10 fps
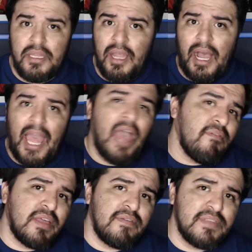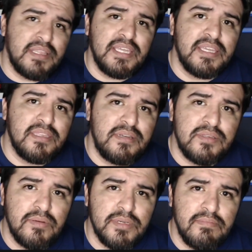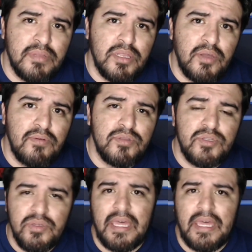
I have left a link in the description below to